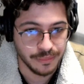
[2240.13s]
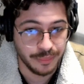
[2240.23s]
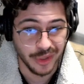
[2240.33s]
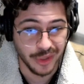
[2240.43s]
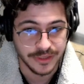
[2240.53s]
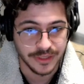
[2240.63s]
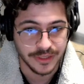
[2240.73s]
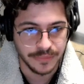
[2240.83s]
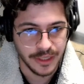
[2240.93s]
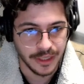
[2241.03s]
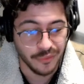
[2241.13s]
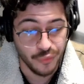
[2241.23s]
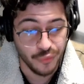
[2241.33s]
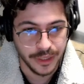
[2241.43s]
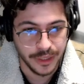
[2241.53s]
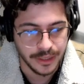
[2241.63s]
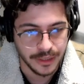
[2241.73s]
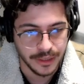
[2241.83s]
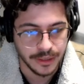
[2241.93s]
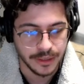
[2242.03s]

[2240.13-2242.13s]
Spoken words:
build something in a really